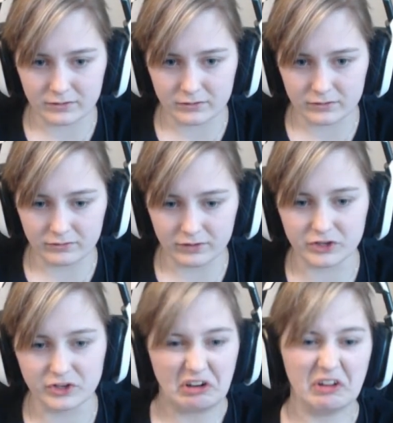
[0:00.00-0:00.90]
Fuck
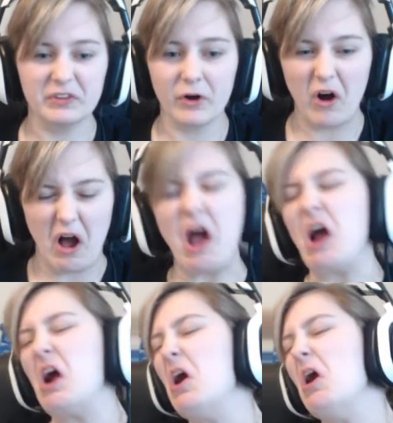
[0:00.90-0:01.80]
you in your
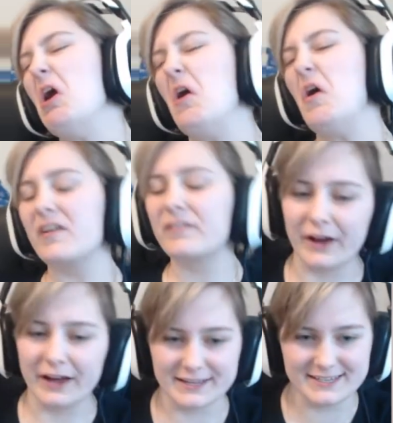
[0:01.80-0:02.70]

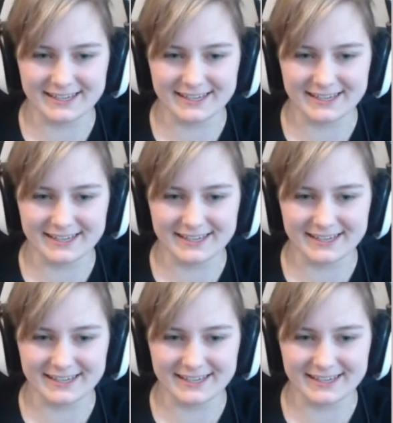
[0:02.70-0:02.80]
face.